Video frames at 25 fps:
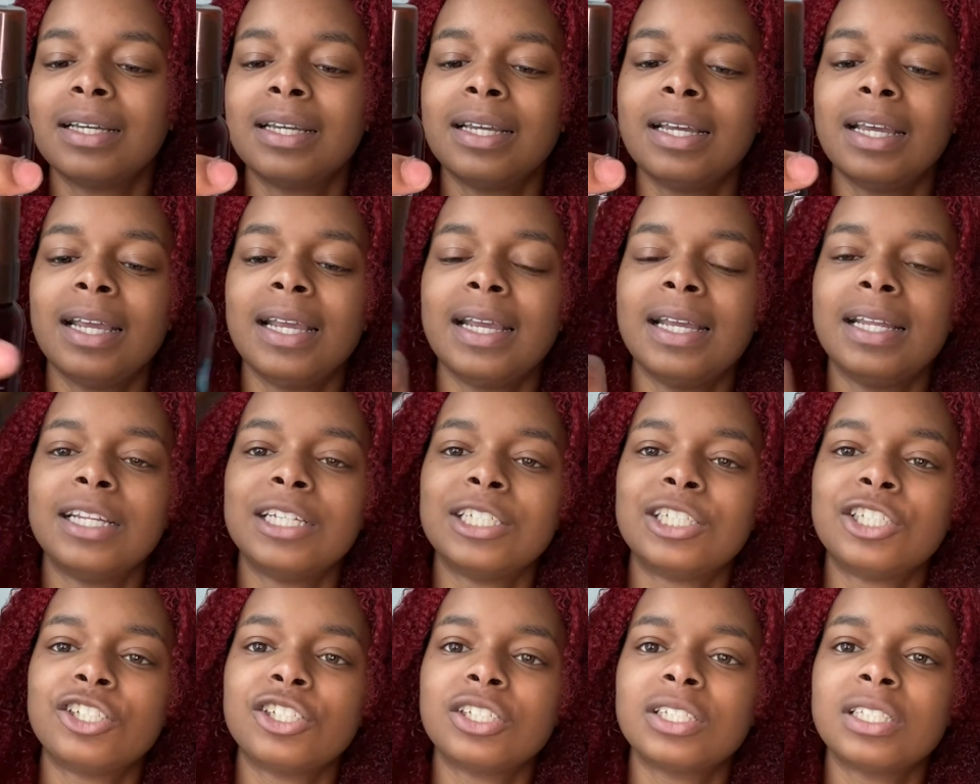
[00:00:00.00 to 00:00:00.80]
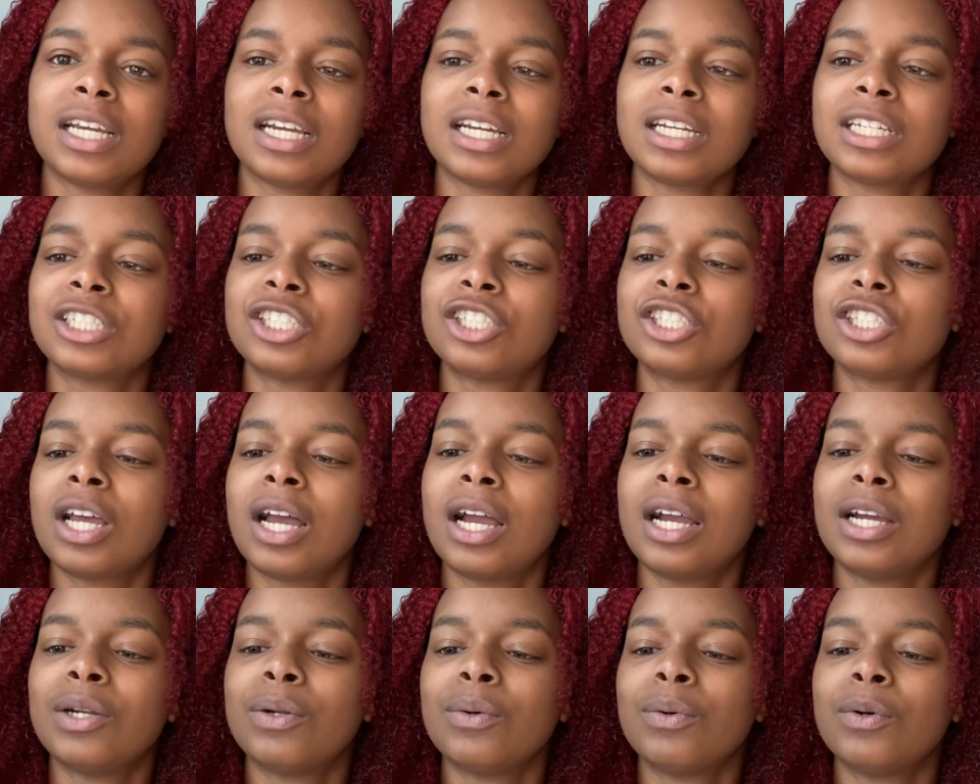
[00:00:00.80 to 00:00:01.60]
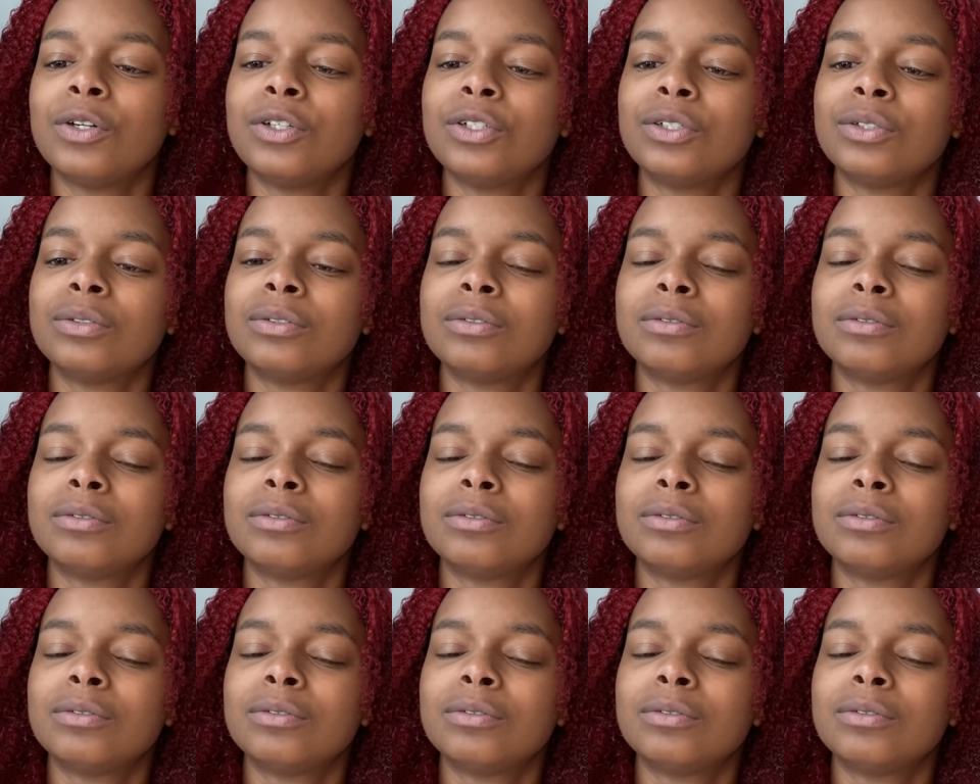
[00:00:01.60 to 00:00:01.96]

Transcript: and it's just like shine oil,